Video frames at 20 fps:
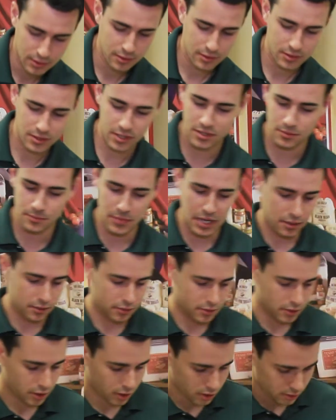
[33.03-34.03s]
Doesn't matter
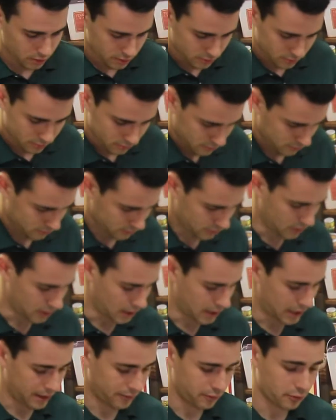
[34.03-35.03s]
the color.
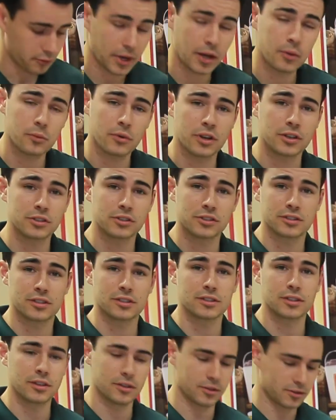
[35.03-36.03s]
I have a red one just
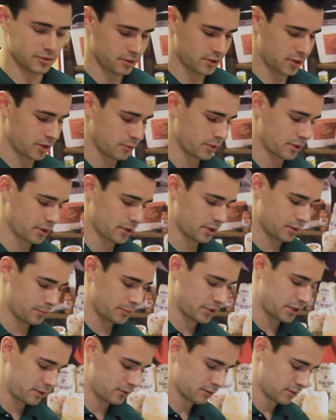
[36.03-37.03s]
because it goes along with the
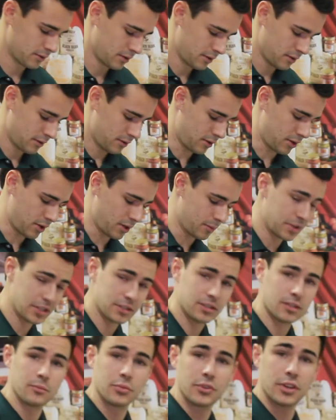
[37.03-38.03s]
company, but
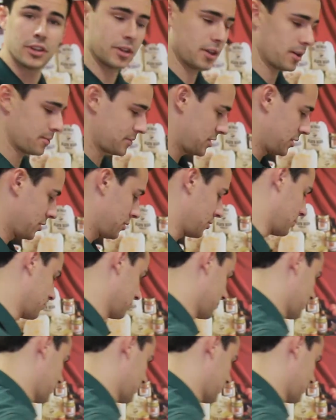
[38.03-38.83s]
it's completely up to you.